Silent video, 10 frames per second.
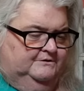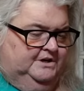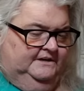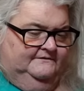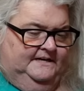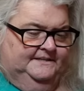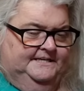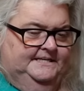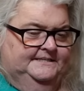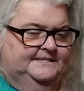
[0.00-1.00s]
trying to find
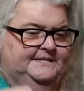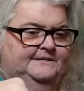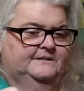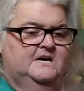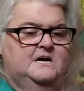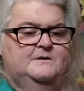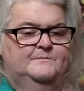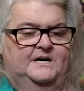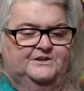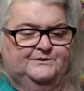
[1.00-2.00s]
the end here,
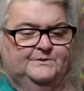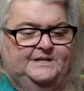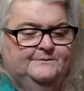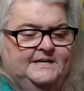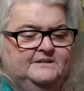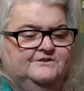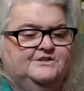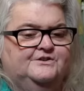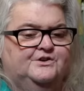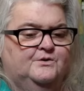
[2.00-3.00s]
about three rounds
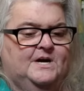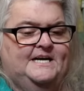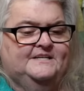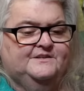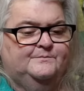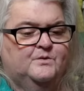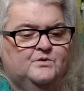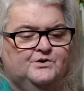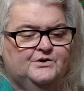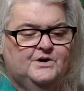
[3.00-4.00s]
of the gray as a
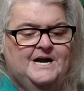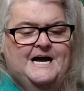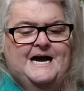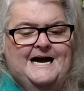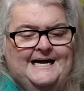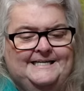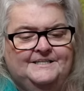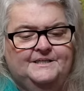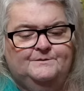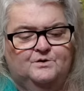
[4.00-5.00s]
border. I
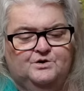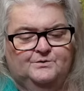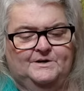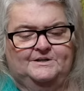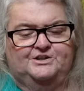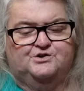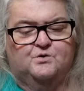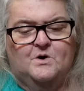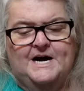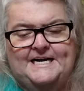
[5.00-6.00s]
ended up going around it
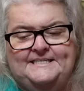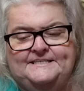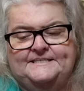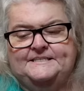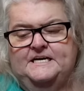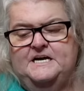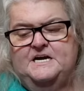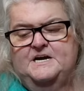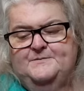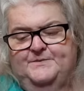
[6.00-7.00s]
twice
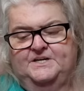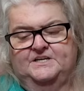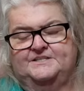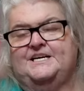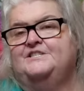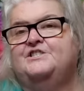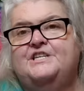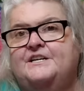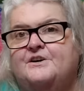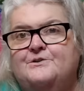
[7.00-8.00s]
because I just
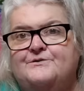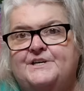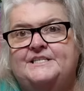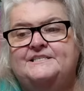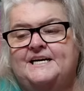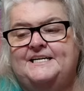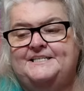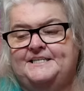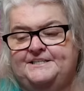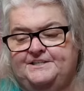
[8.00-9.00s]
had other things I had
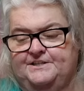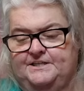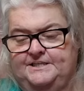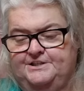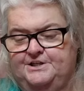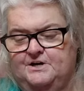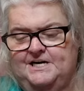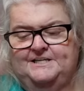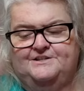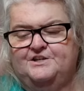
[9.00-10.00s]
to get done. You know, I
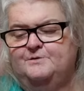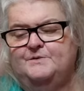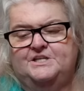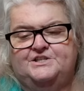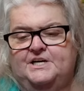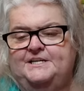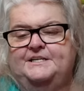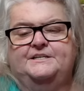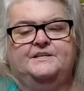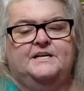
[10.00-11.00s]
had so much I had to
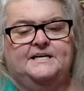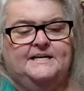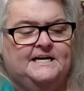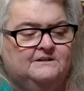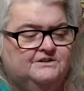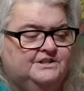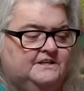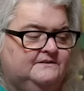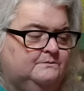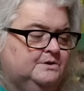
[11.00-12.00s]
get done. I had house
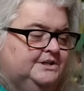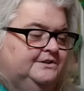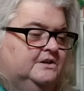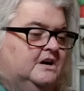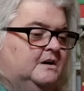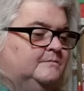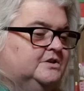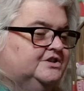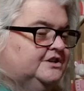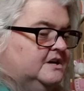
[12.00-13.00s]
stuff I wanted to
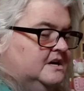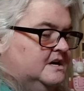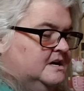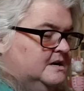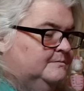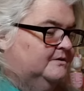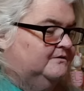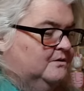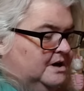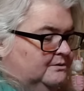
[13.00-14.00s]
accomplish
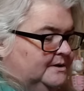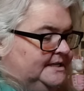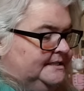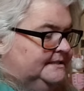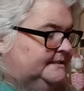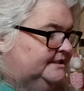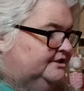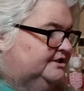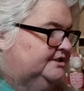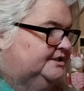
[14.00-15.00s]
before I went and
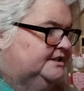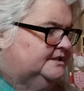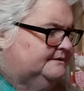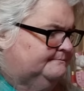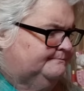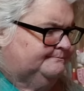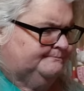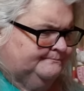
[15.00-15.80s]
just um,